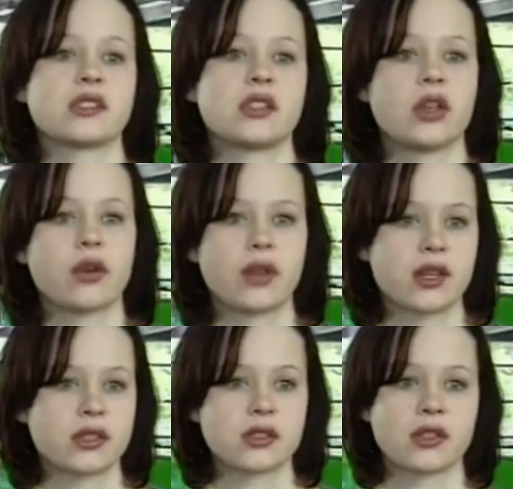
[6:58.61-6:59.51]
fired on
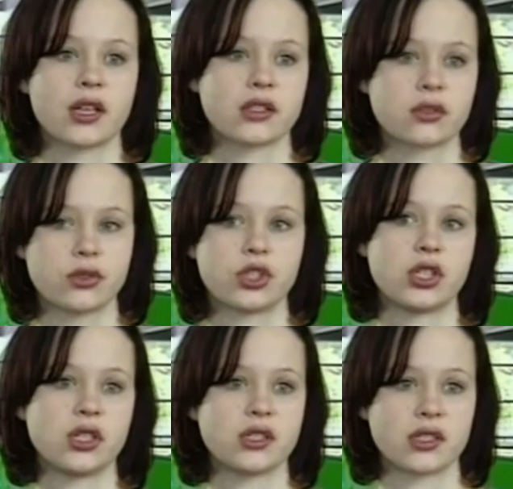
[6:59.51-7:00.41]
some projects
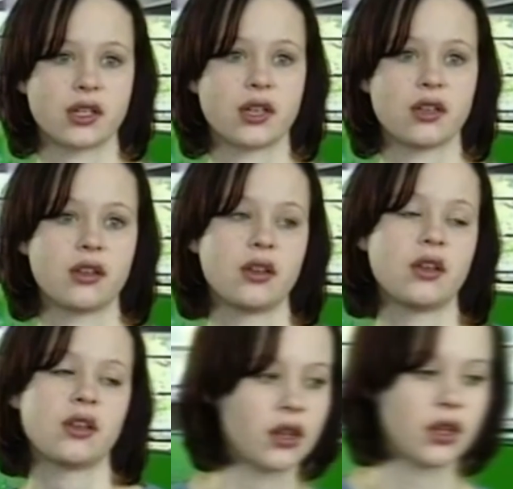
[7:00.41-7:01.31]
because of her father
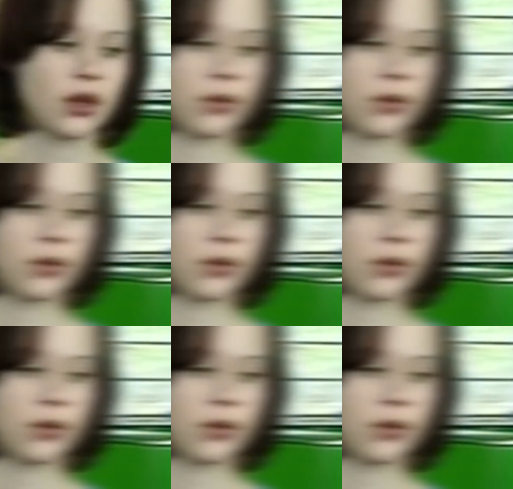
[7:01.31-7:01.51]
threatening